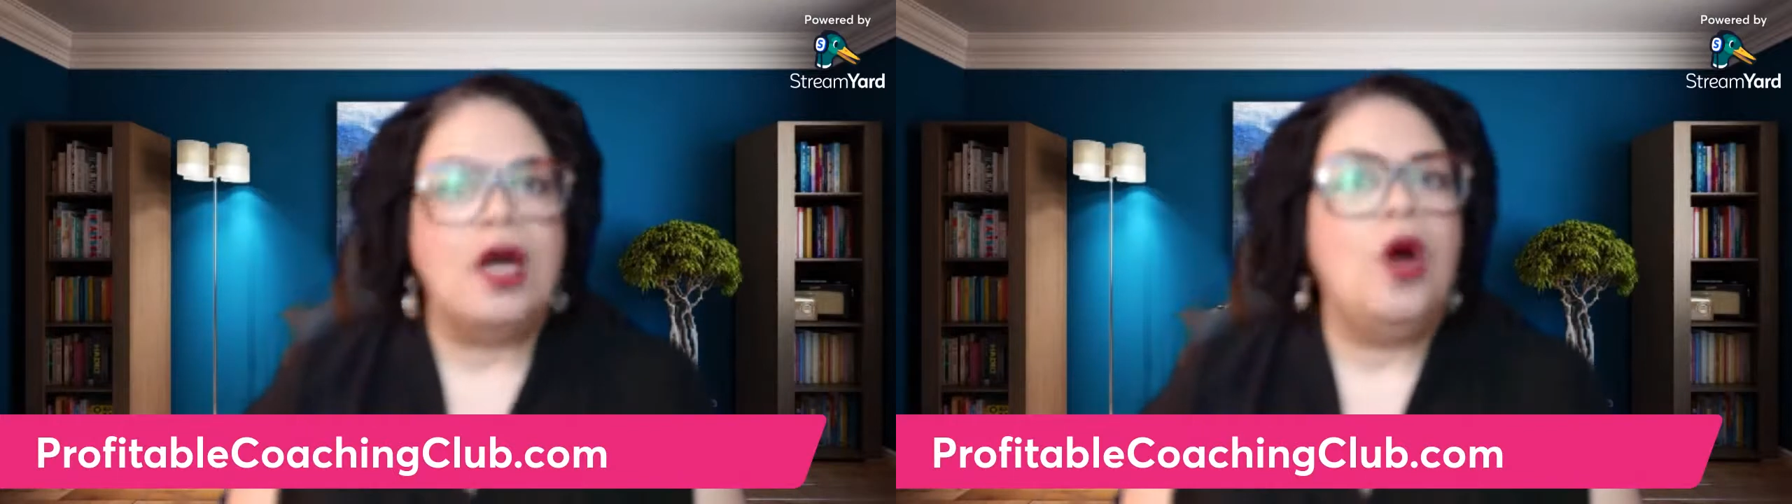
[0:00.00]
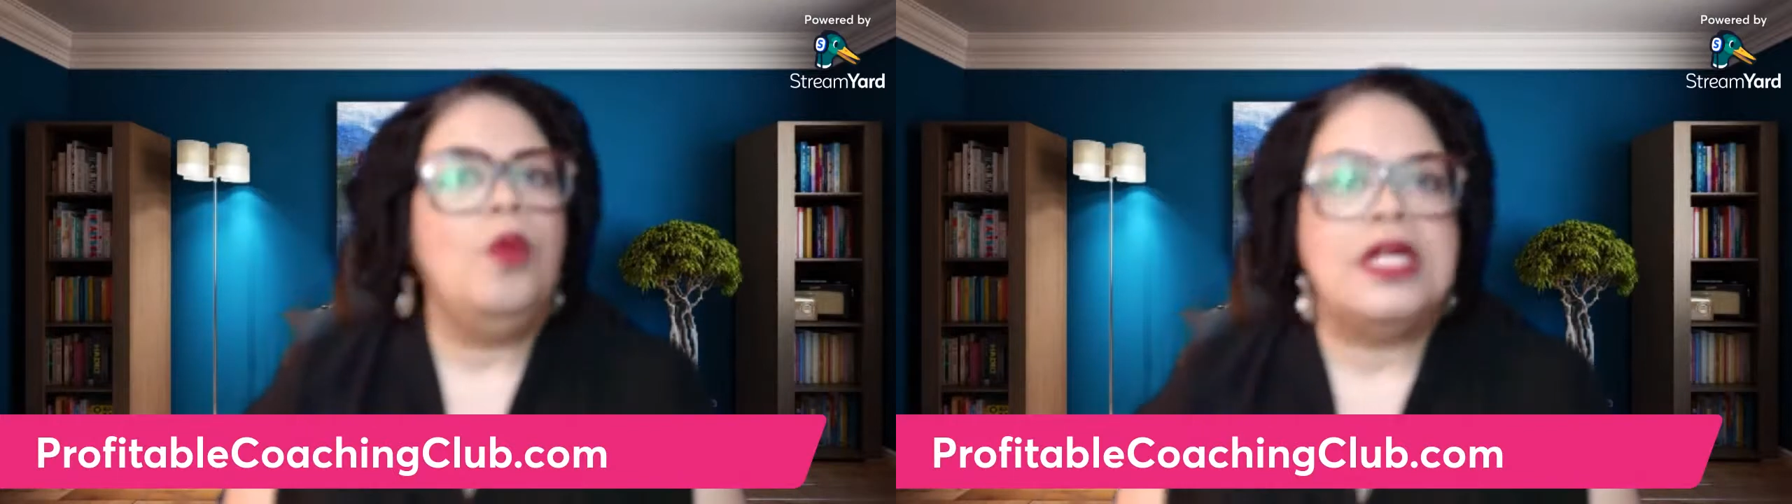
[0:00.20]

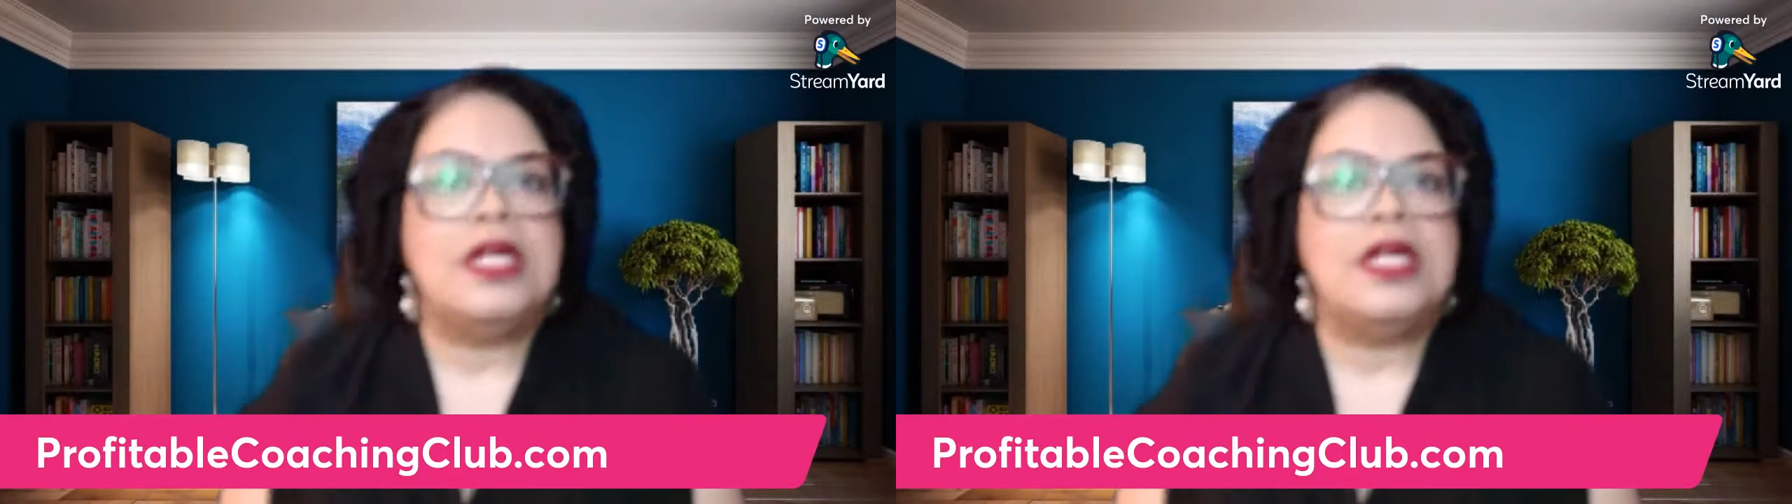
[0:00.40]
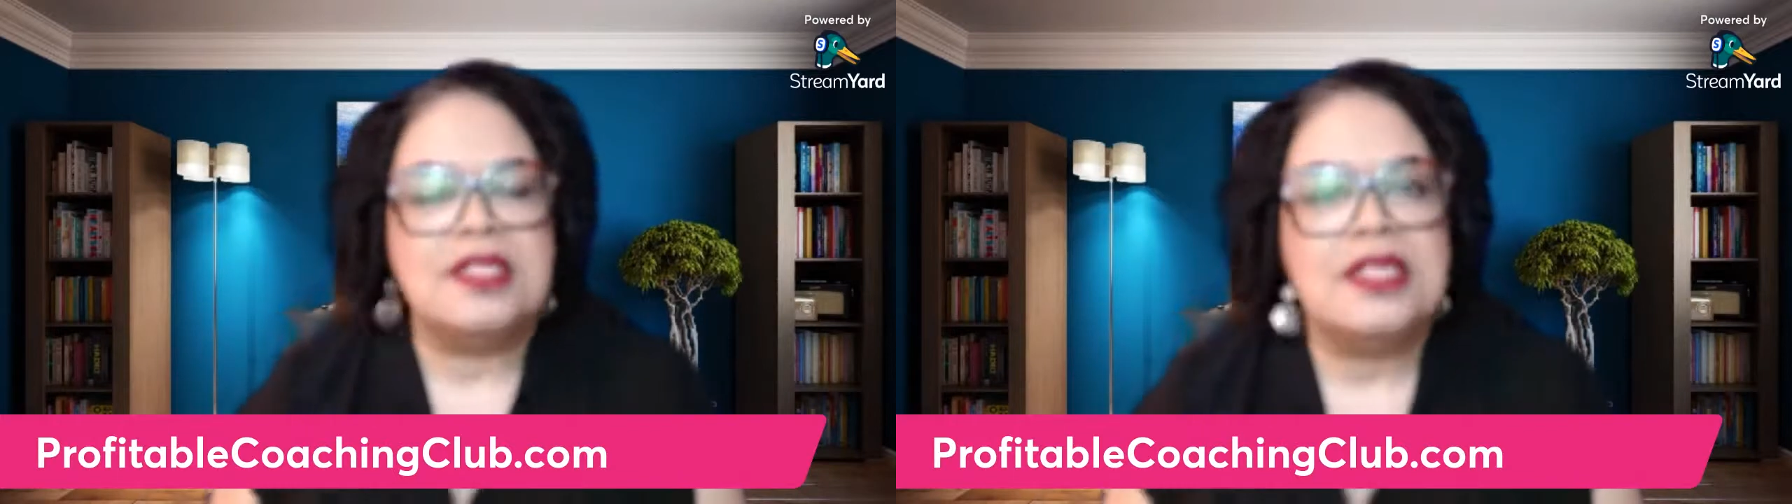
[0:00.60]
oh,
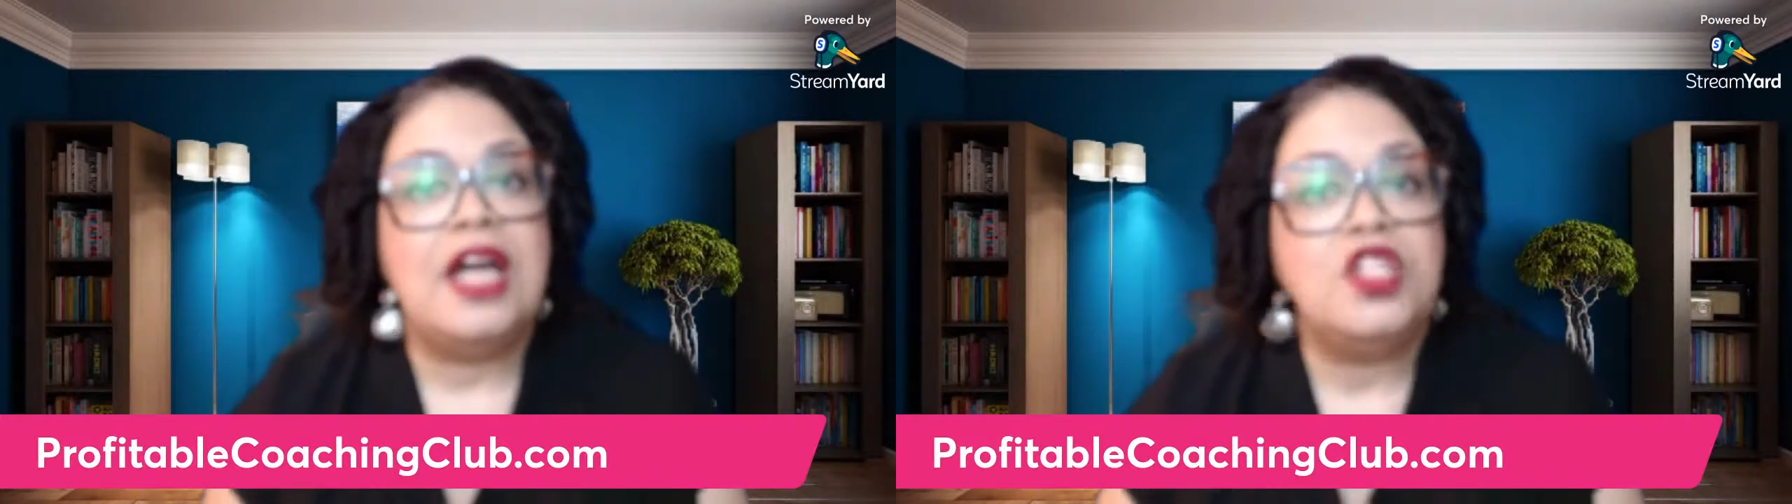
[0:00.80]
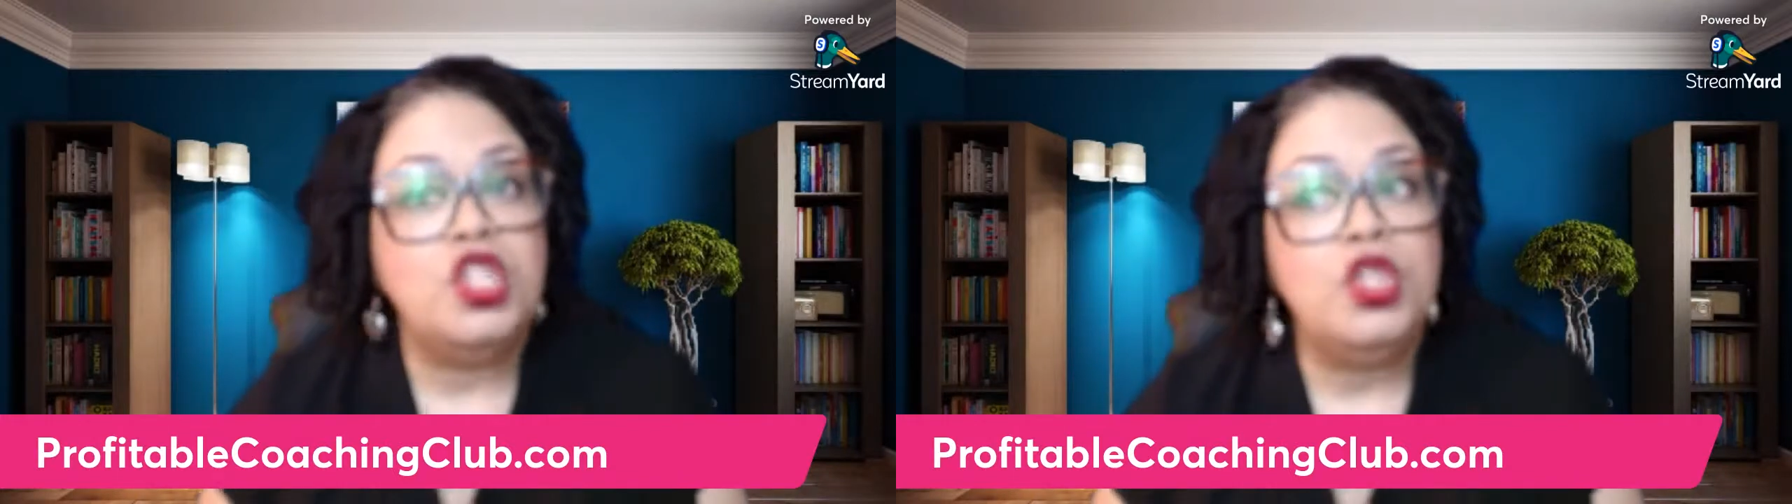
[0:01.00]
because it's
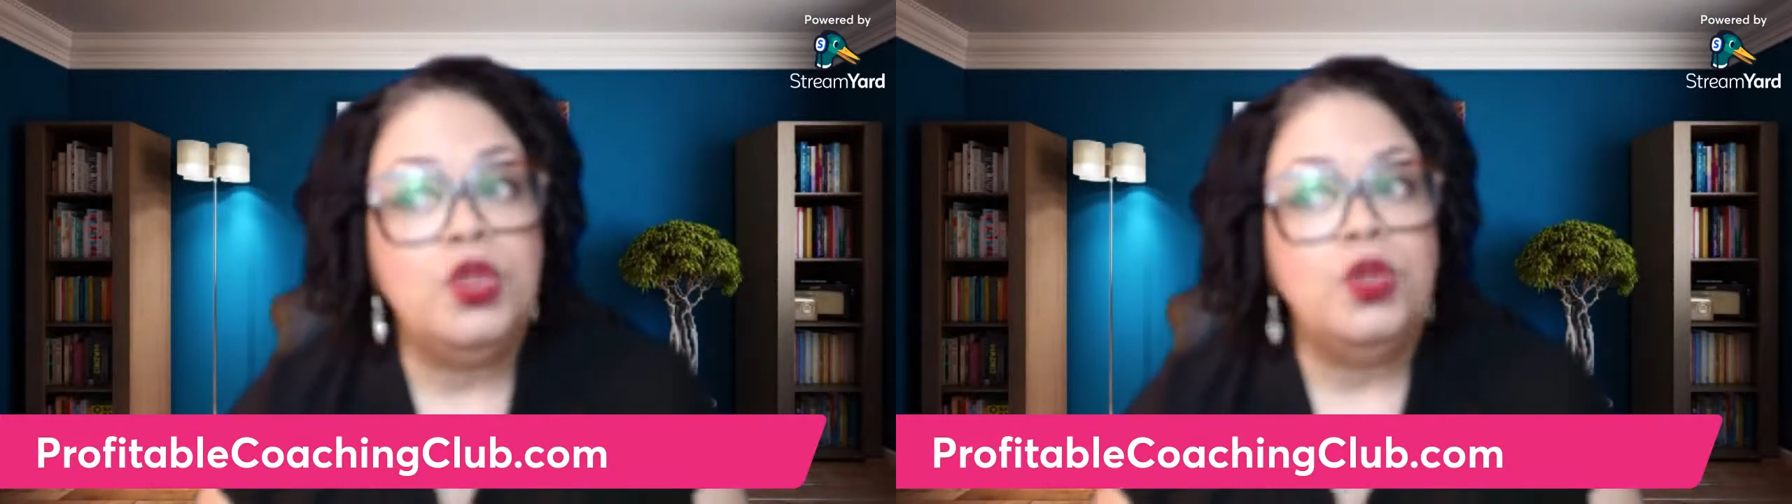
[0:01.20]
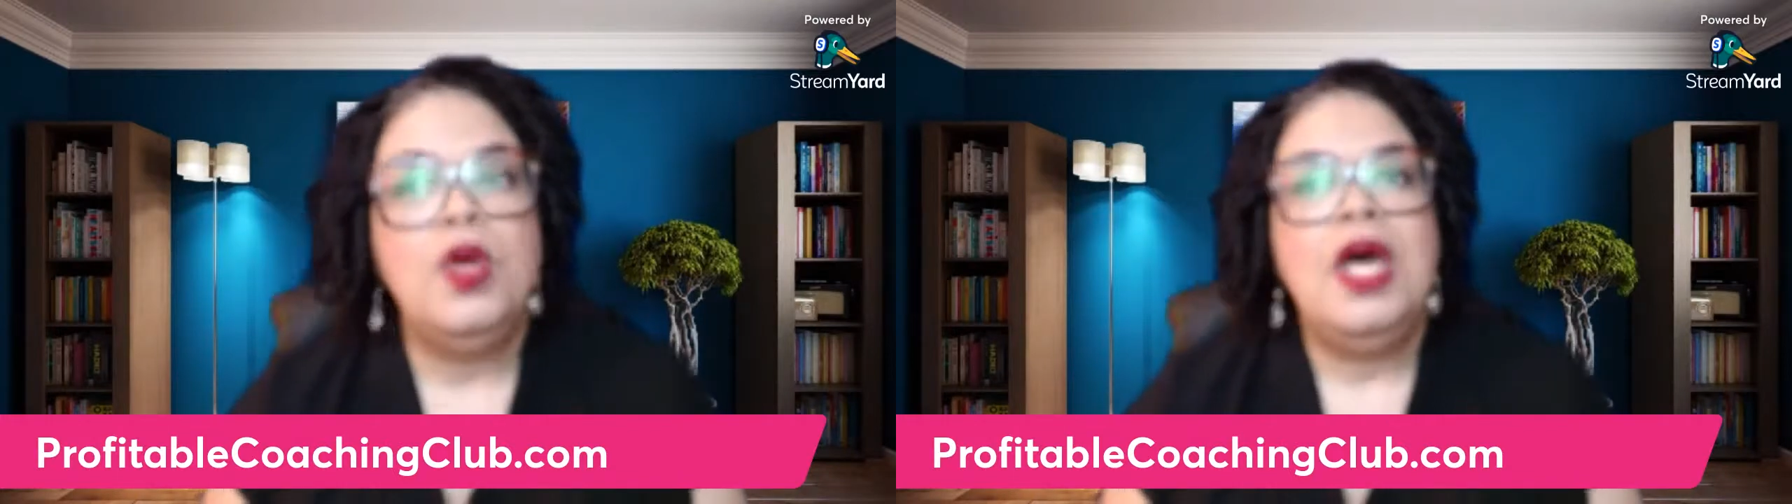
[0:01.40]
not
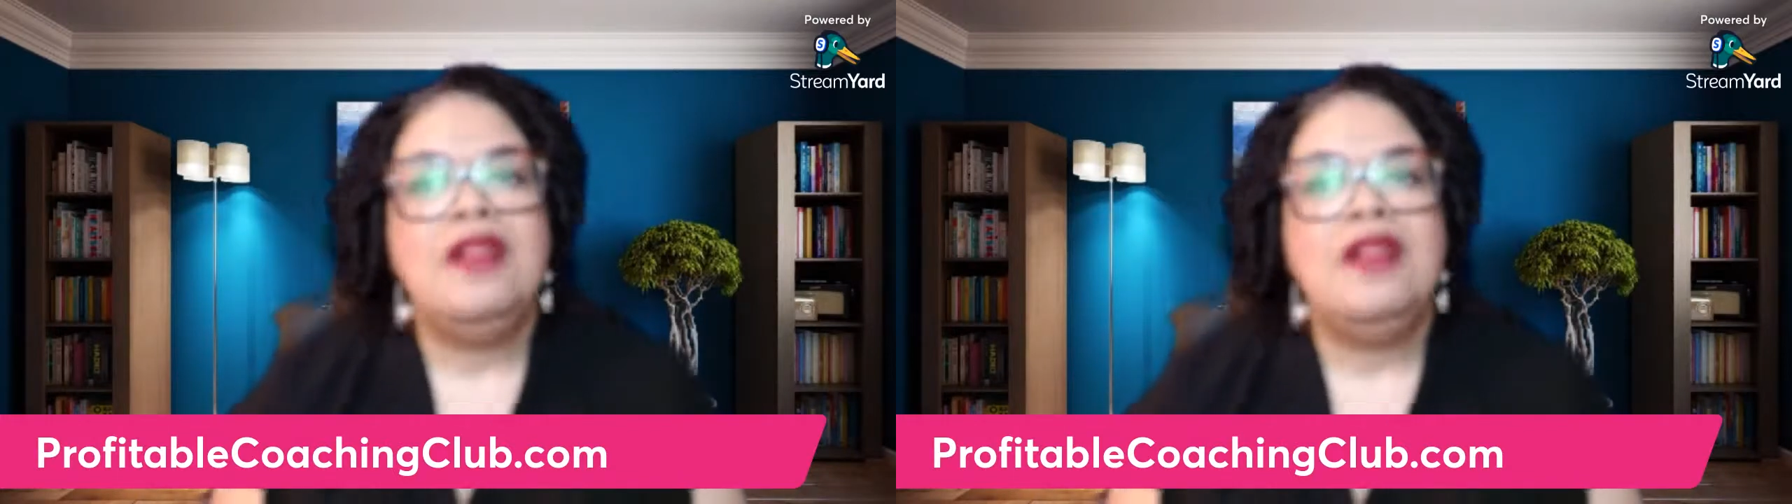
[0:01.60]
you,